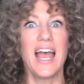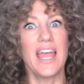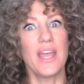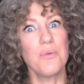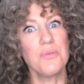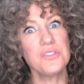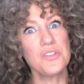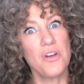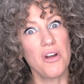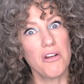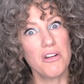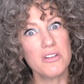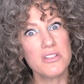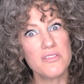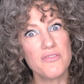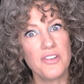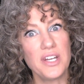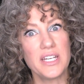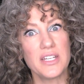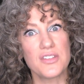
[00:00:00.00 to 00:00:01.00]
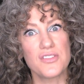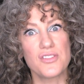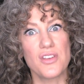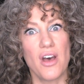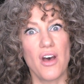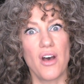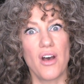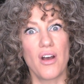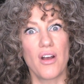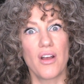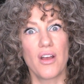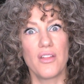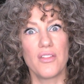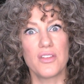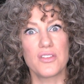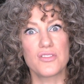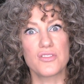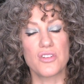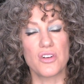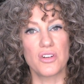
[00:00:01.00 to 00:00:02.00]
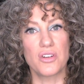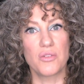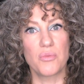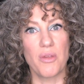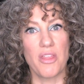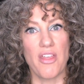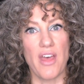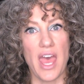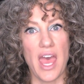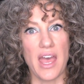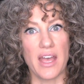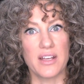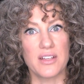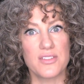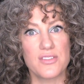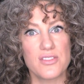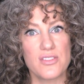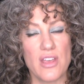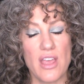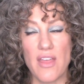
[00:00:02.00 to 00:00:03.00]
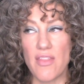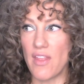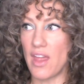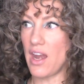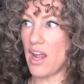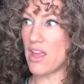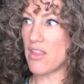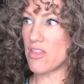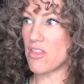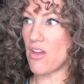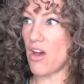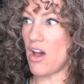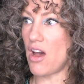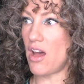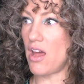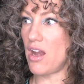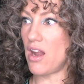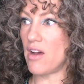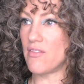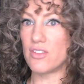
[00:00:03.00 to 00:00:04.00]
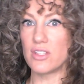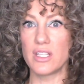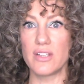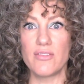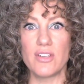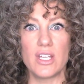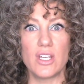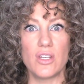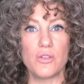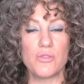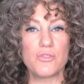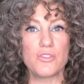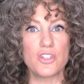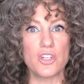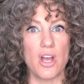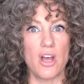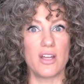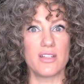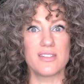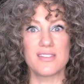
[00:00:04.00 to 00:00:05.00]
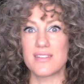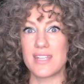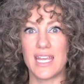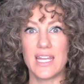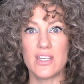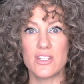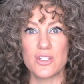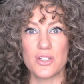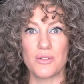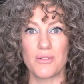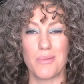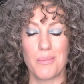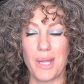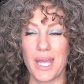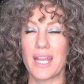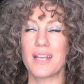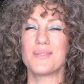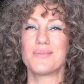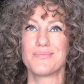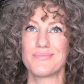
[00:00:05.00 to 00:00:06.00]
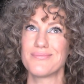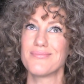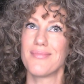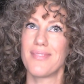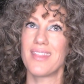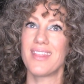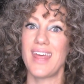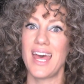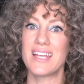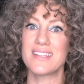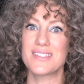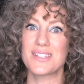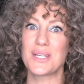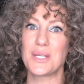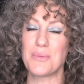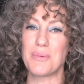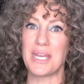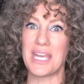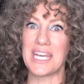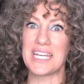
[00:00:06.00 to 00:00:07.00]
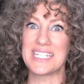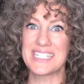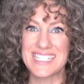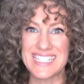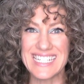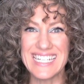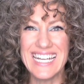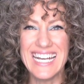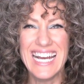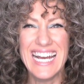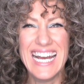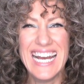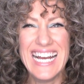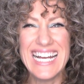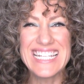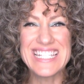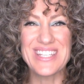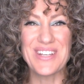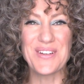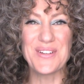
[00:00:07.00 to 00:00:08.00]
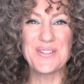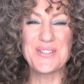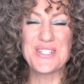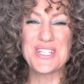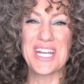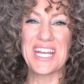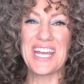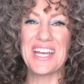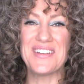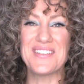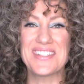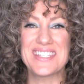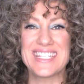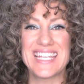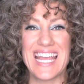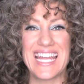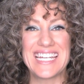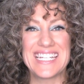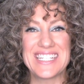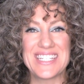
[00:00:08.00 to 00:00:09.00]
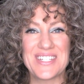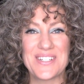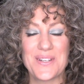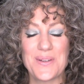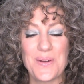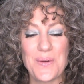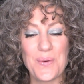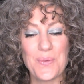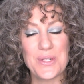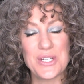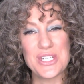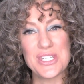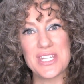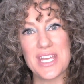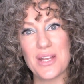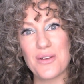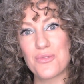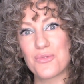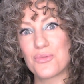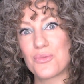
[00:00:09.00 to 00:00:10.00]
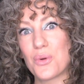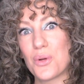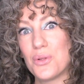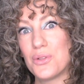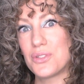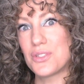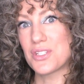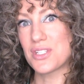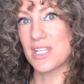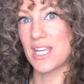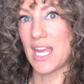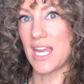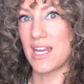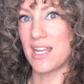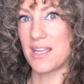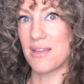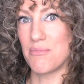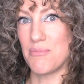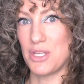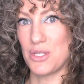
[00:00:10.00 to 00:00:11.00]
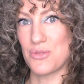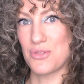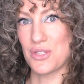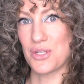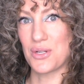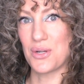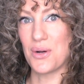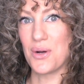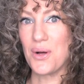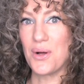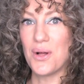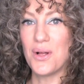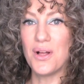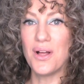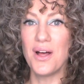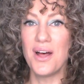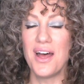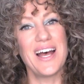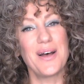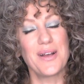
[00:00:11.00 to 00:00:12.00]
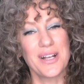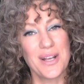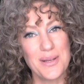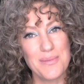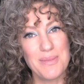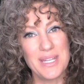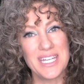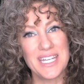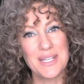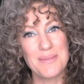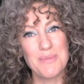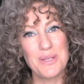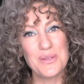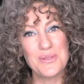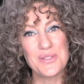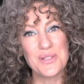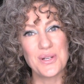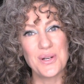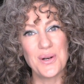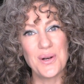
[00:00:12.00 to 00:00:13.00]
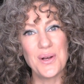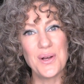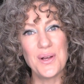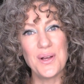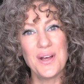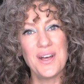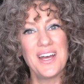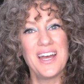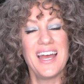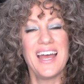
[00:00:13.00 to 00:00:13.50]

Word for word: It was hard to find a song that started with X, and then I thought of Olivia Newton John's Xanadu, and I'm like, that's gonna be it. So check out Xanadu, which is a roller skating musical, a comedic musical.